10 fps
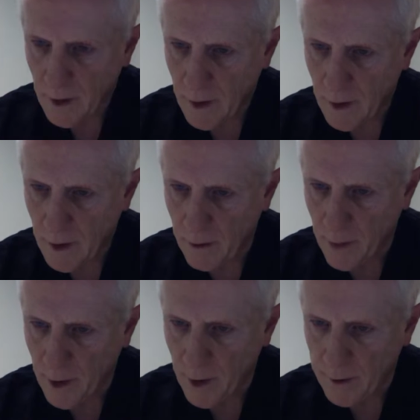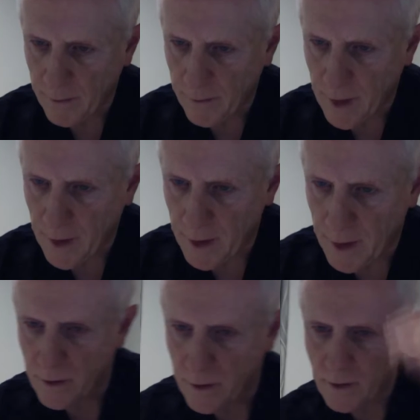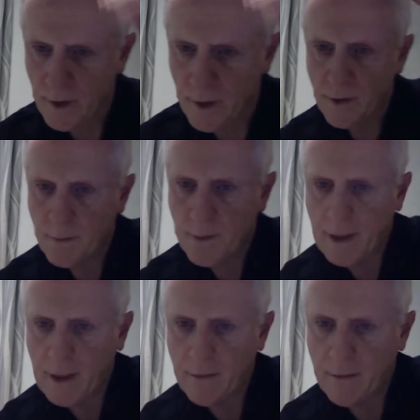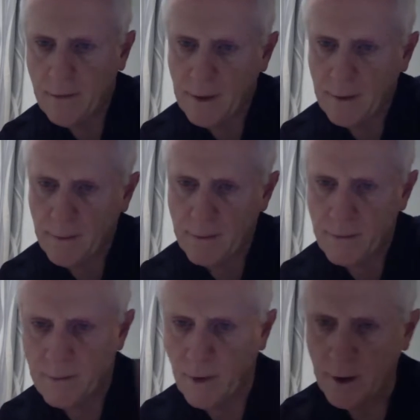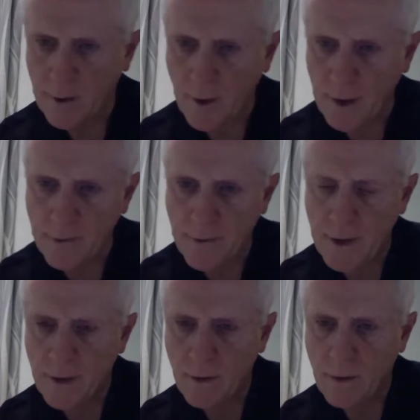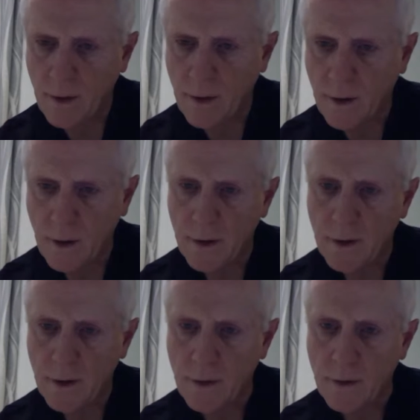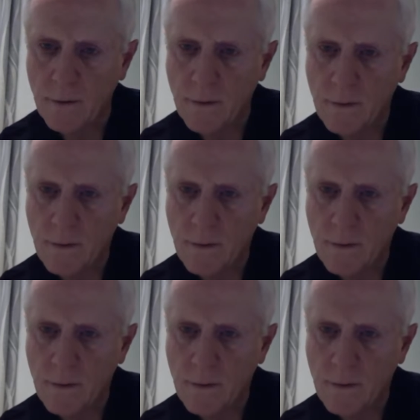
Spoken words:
Yeah, Mark invited you to join a group hangout. Mark tried to video call you.